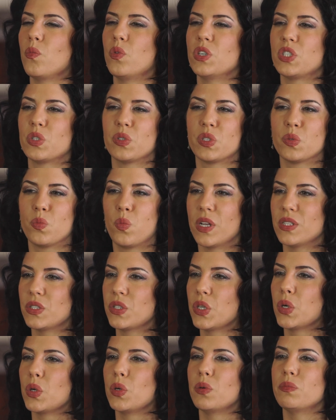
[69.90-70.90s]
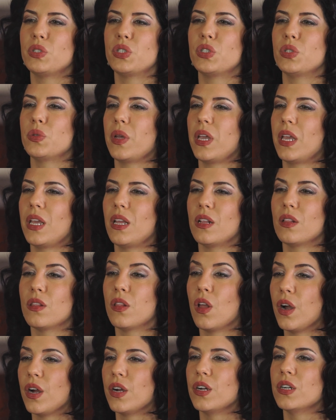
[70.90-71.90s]
which was once home to a
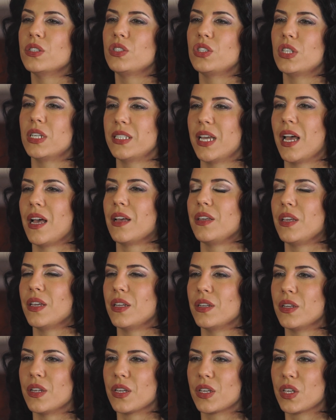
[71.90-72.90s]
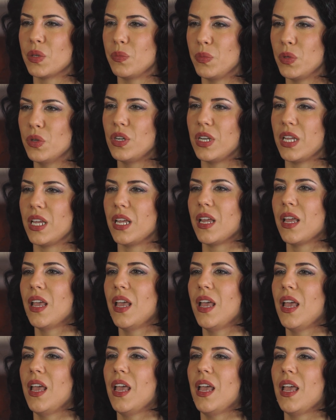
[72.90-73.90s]
large Italian community.
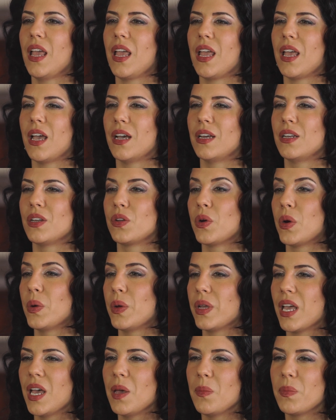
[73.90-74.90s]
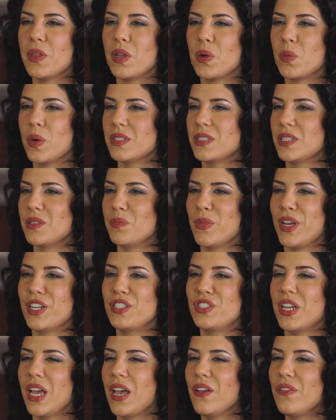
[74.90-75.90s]
And growing up, there wasn't
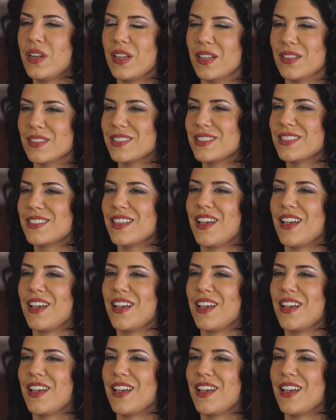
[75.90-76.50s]
much evidence